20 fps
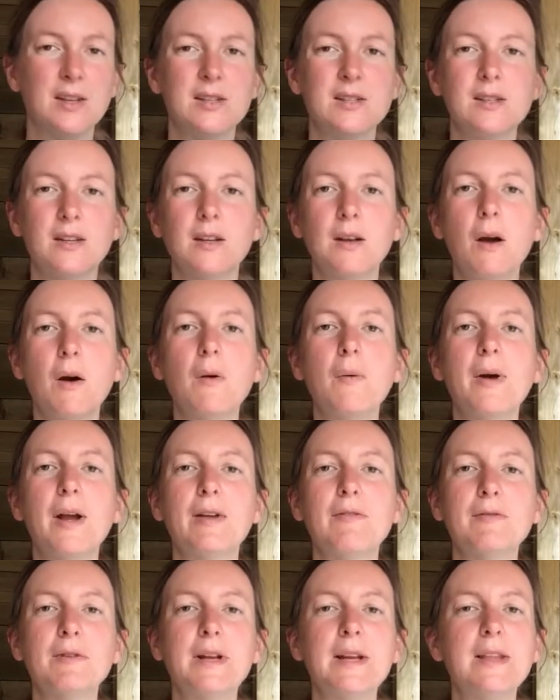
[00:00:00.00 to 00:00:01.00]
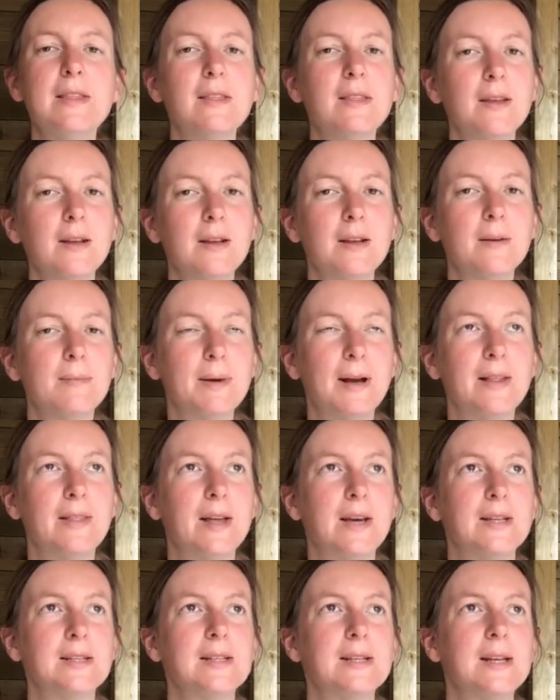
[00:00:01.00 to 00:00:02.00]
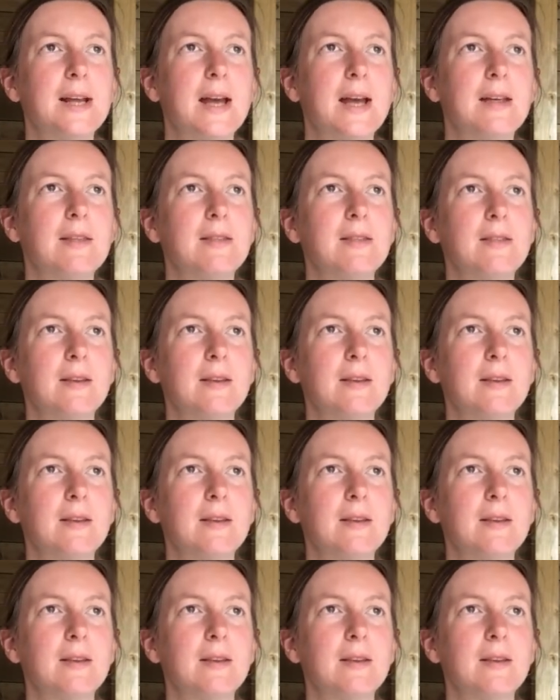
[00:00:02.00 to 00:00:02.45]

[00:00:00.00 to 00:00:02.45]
So go away and really think about that today.